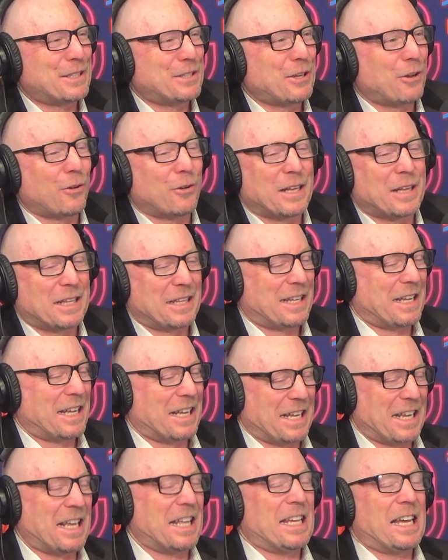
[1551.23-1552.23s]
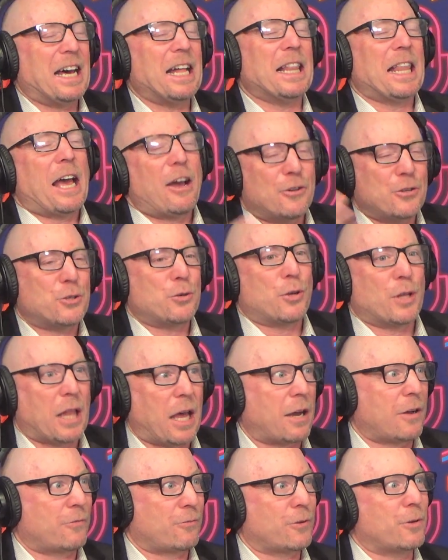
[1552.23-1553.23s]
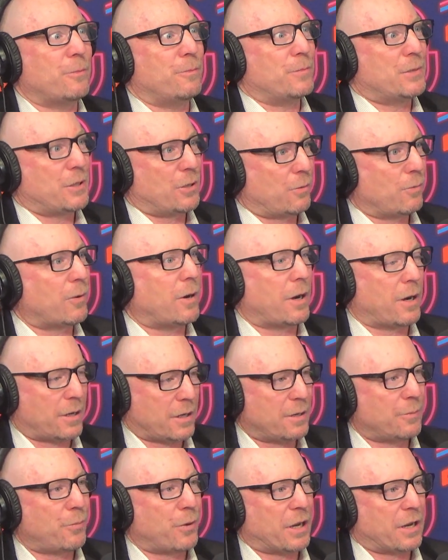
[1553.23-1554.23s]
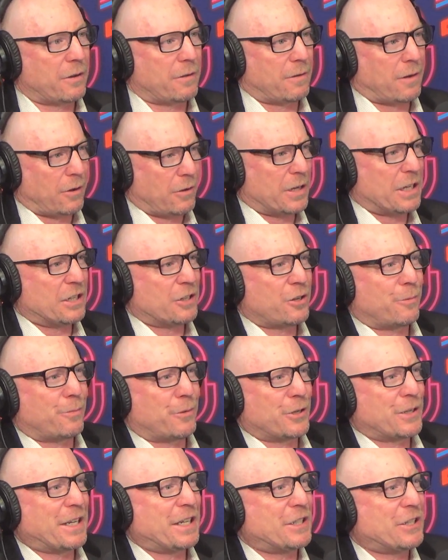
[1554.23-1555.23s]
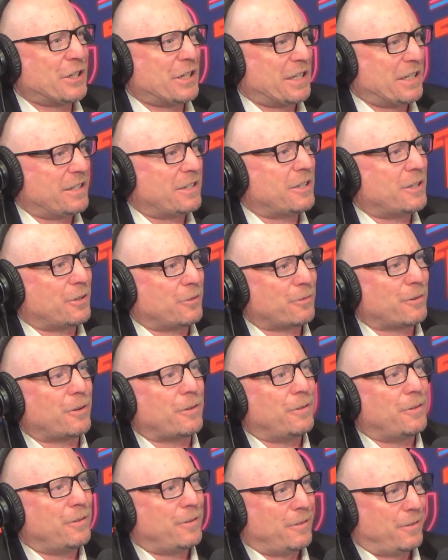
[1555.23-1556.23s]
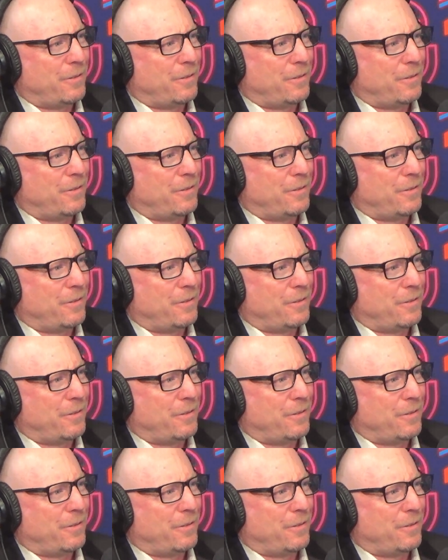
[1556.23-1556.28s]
so, it allows you a lot of room to work, to bring your own interpretation into the role.